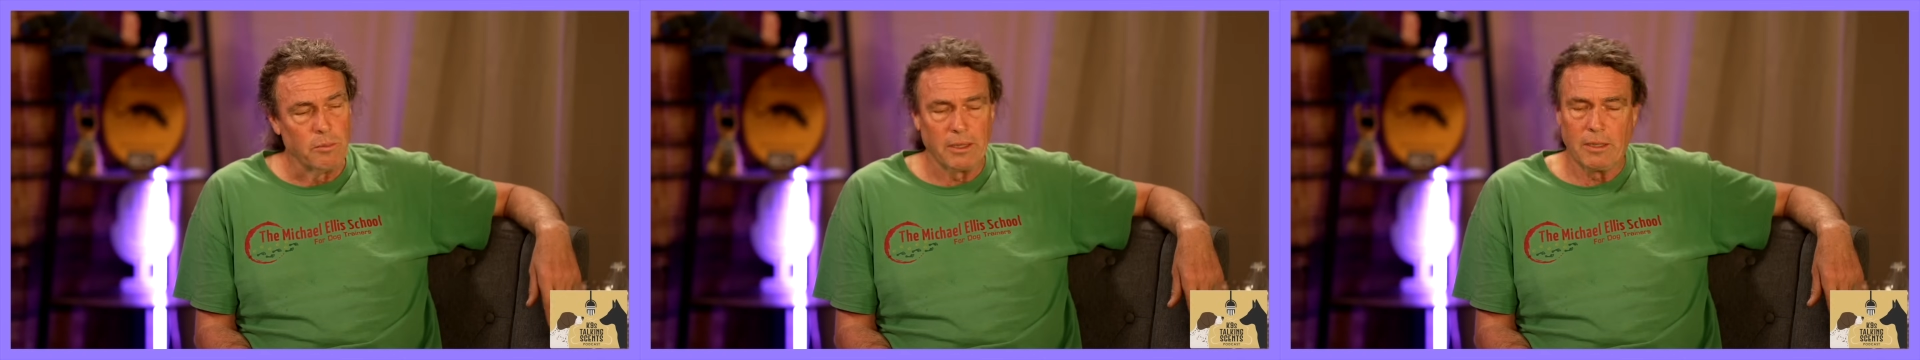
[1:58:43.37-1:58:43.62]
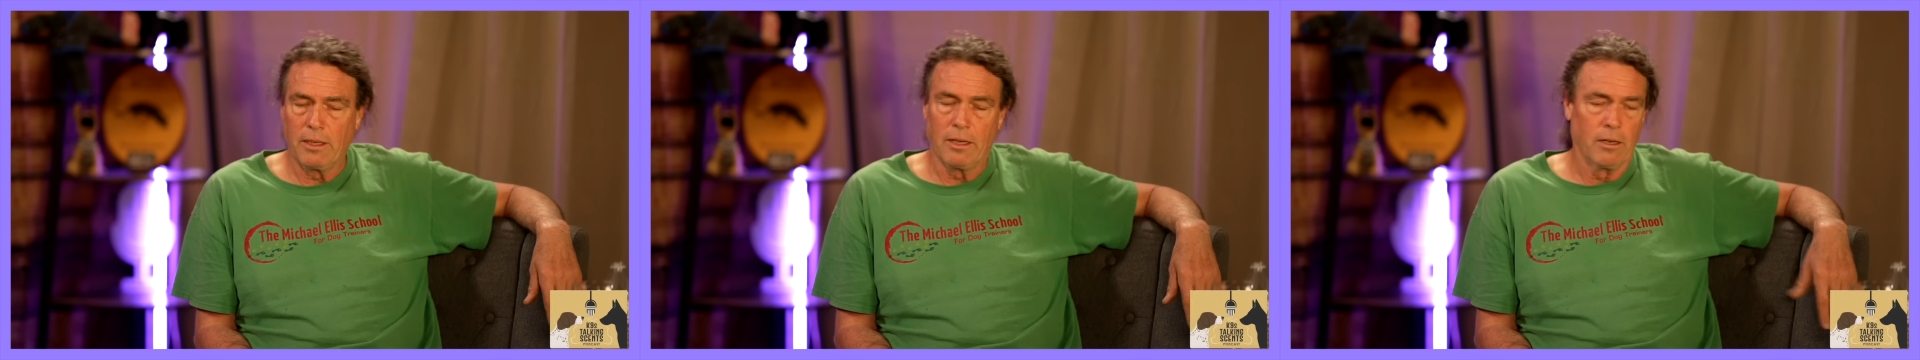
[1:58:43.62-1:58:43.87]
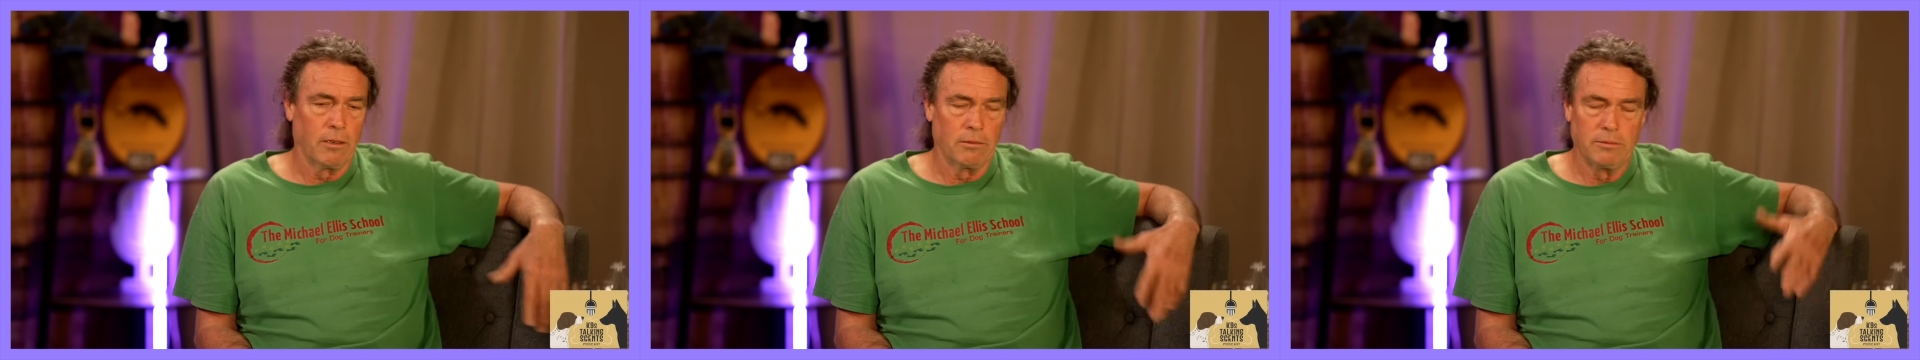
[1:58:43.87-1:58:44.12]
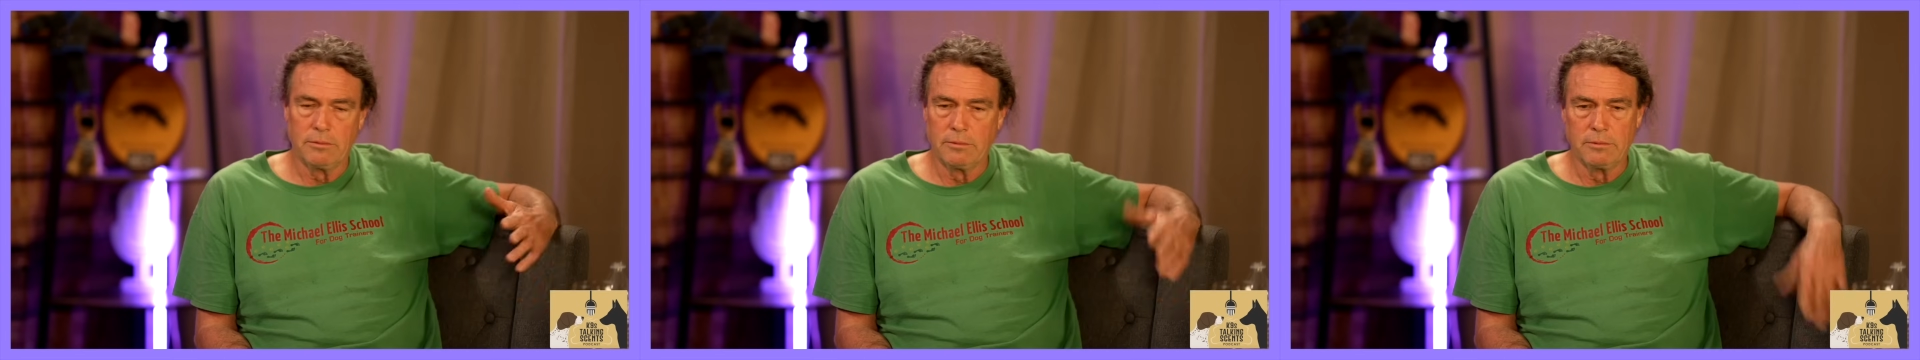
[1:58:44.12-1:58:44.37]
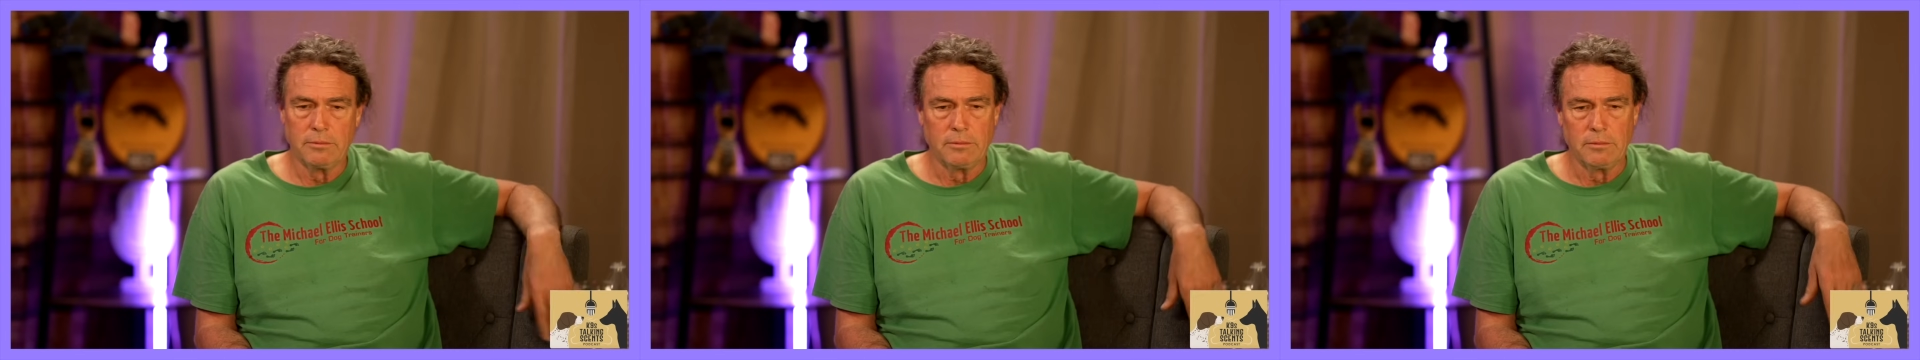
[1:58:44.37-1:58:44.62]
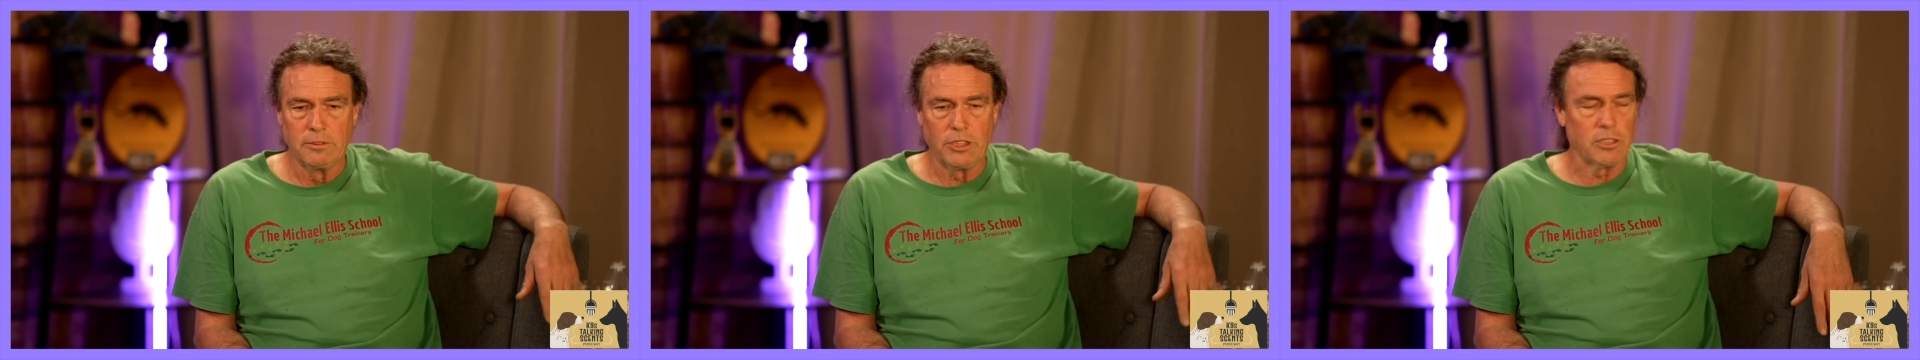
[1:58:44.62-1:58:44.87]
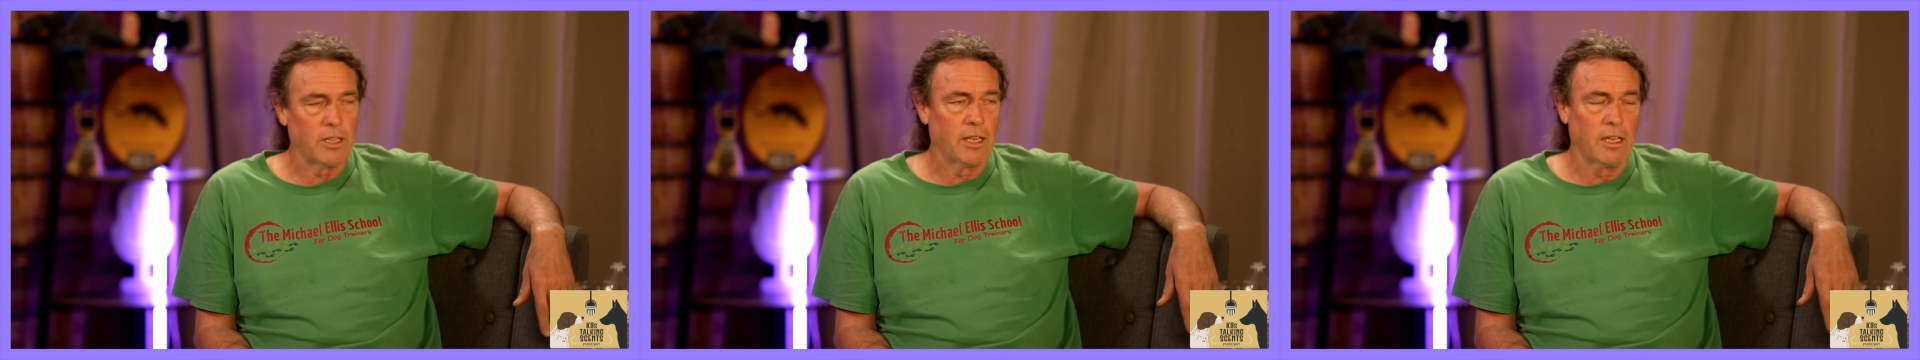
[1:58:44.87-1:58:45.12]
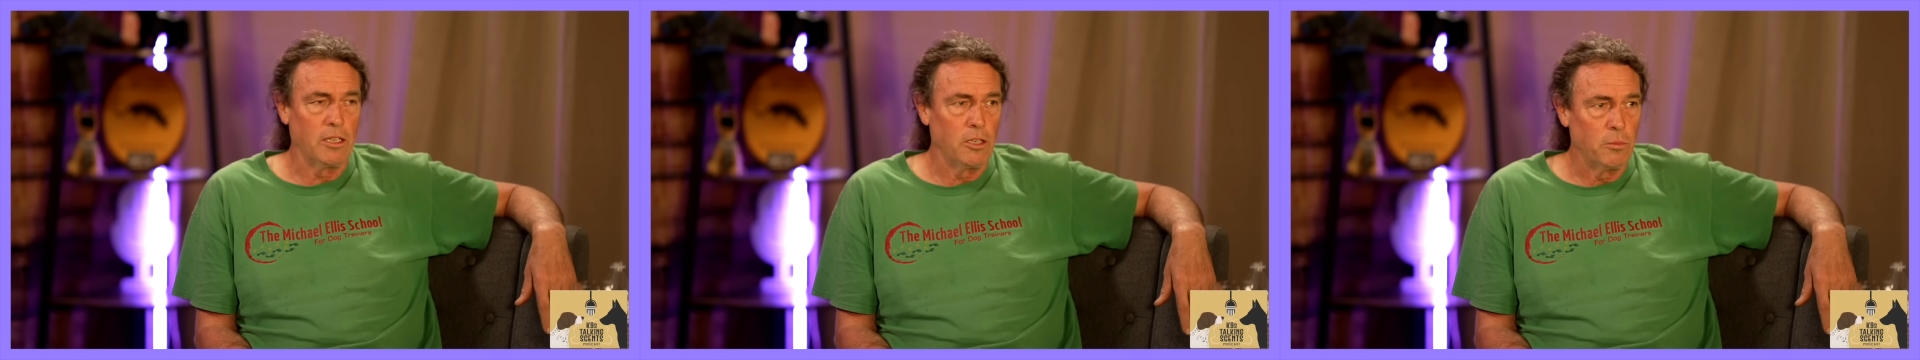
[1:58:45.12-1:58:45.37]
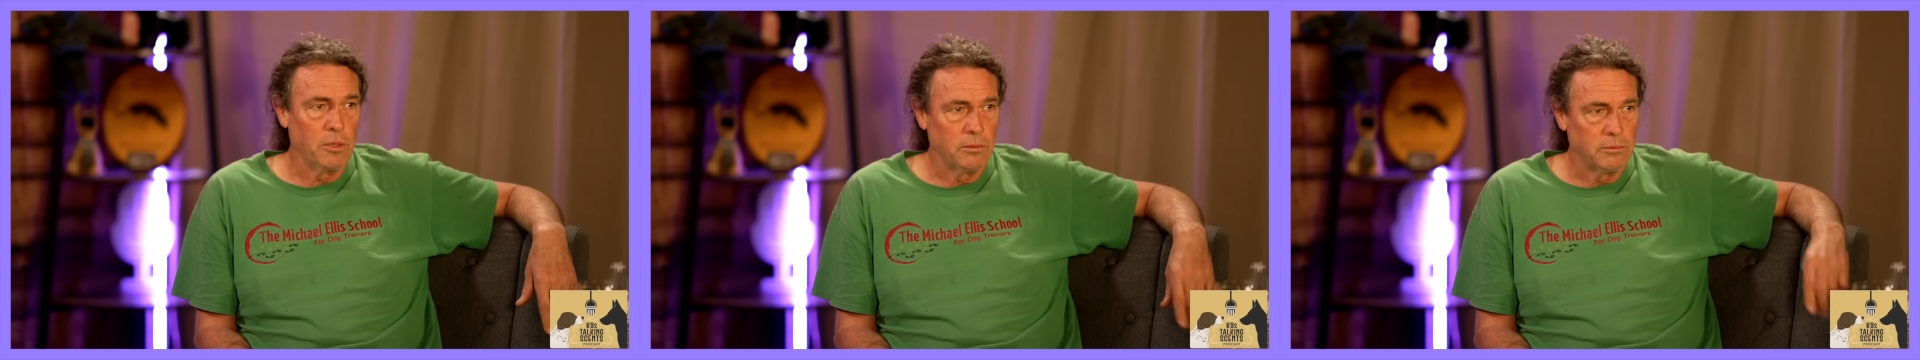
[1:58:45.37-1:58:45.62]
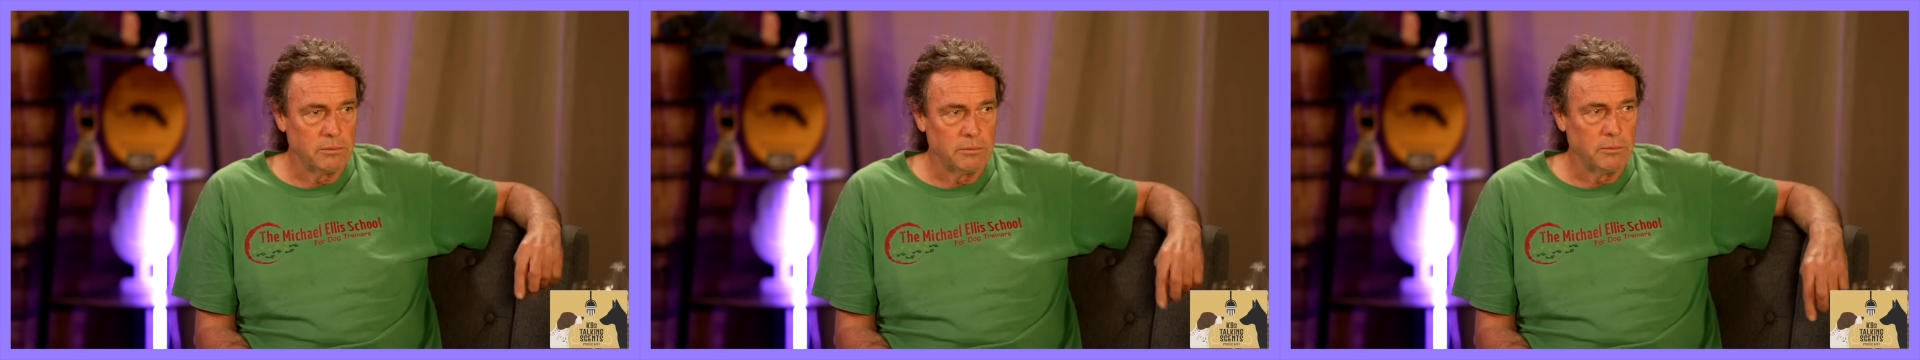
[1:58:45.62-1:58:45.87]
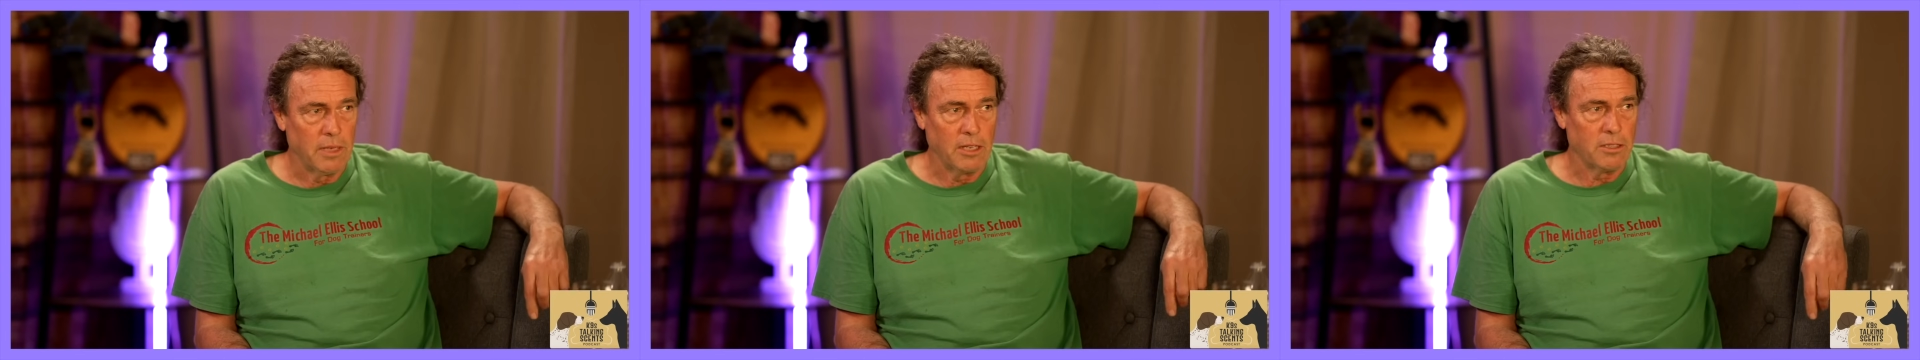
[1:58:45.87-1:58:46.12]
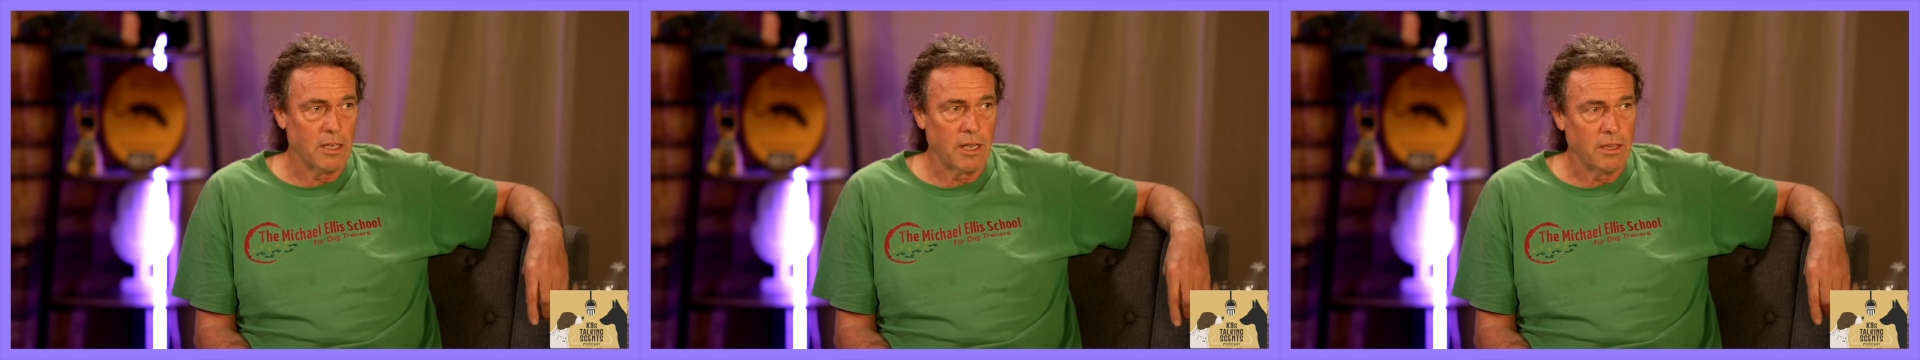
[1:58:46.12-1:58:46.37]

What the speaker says: But they're just like in human medicine,